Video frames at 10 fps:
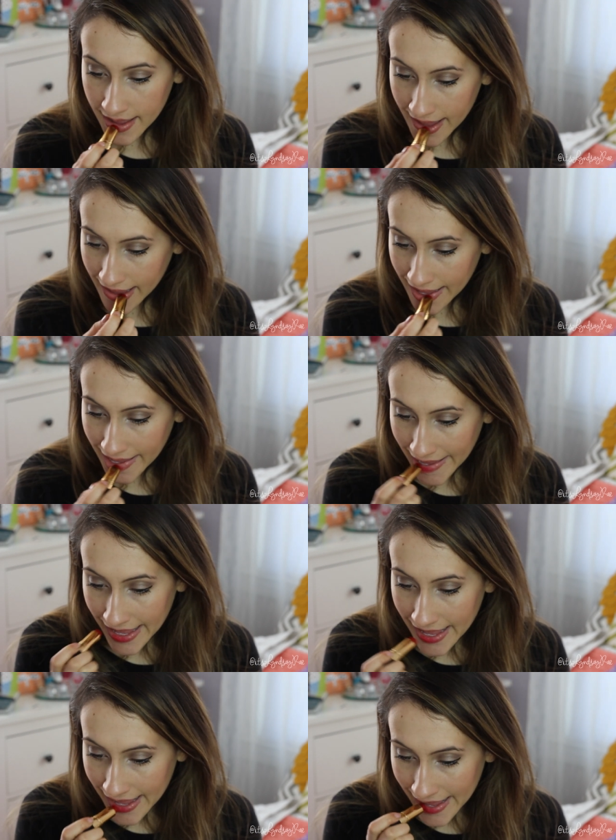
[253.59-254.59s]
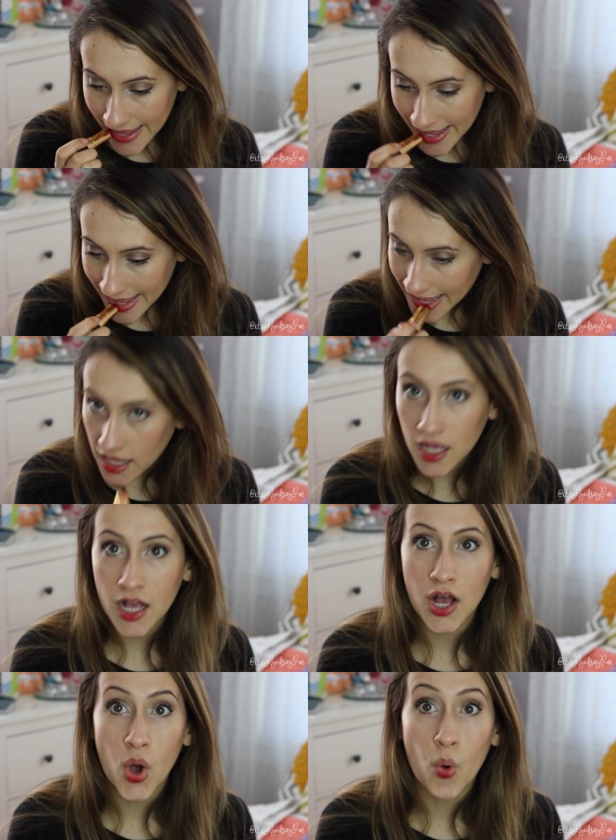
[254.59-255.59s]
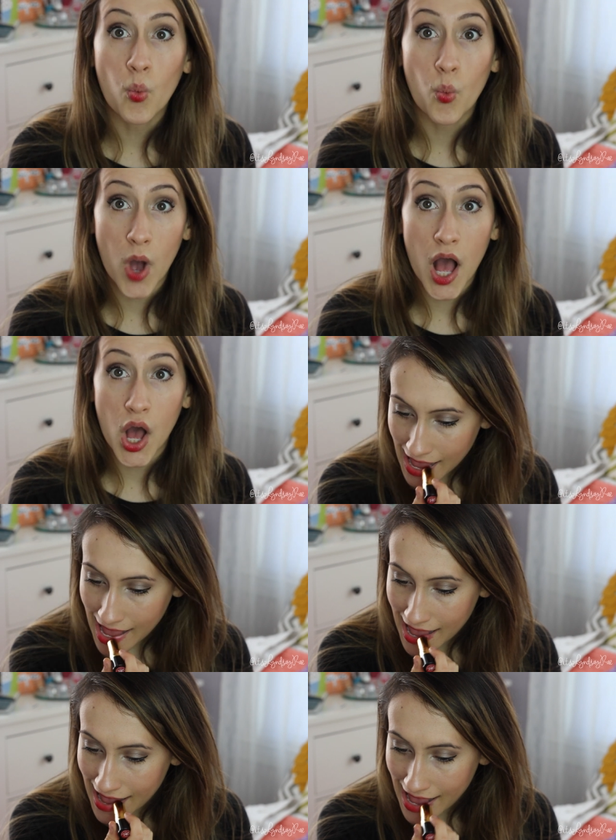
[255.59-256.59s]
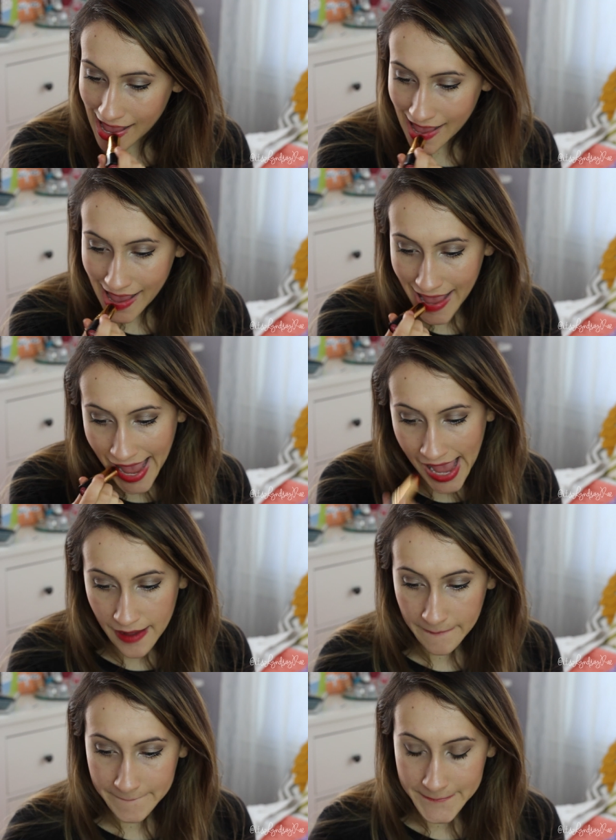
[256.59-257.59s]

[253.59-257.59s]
And this is just a Revlon red lipstick. I got it from CVS. Wow, that is really red.